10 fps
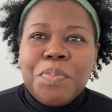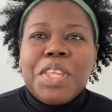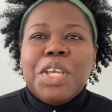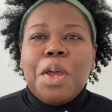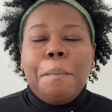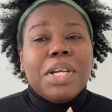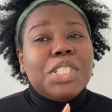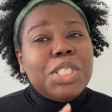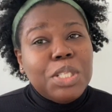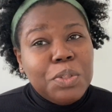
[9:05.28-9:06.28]
Number
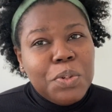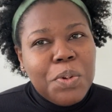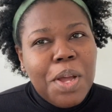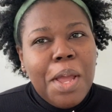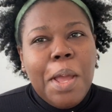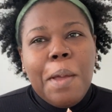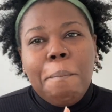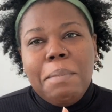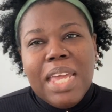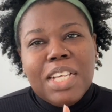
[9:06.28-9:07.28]
2,
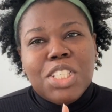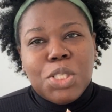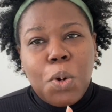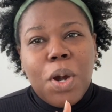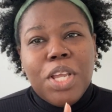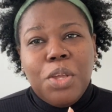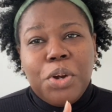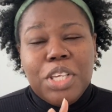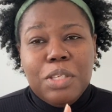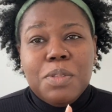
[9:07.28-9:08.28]
make sure you're
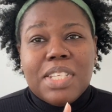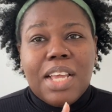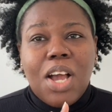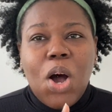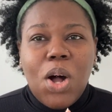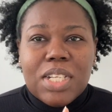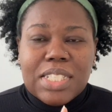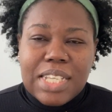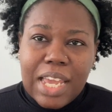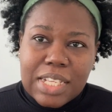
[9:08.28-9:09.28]
using alt
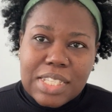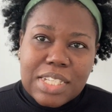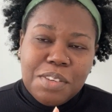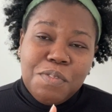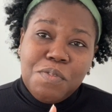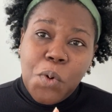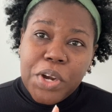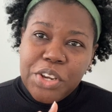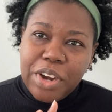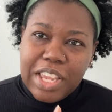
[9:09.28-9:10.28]
text for
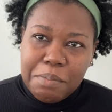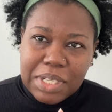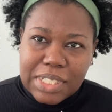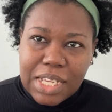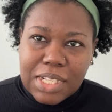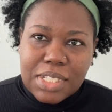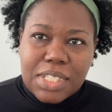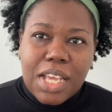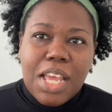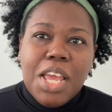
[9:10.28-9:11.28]
your images.
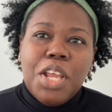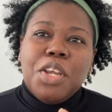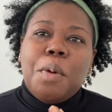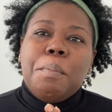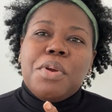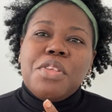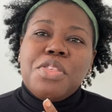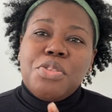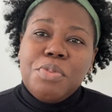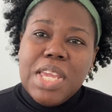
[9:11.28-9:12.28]
Number
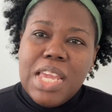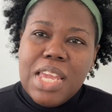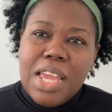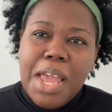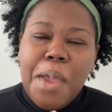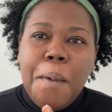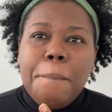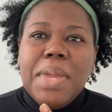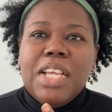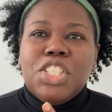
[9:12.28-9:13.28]
3,
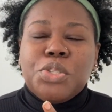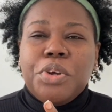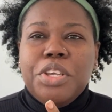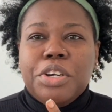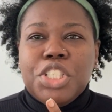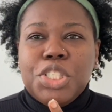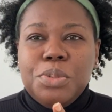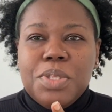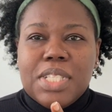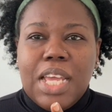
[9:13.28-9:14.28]
make sure you're
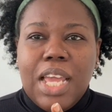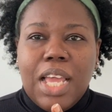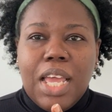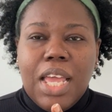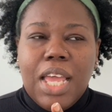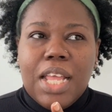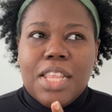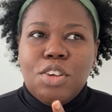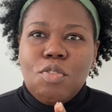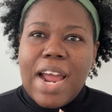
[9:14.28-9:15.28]
choosing
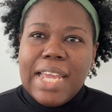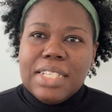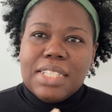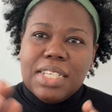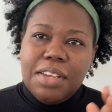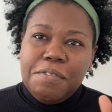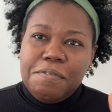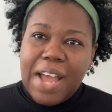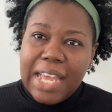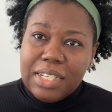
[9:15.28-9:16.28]
the right
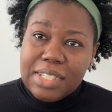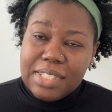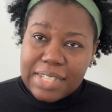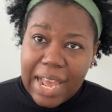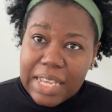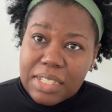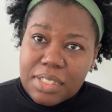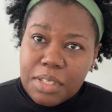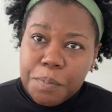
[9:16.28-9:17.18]
file size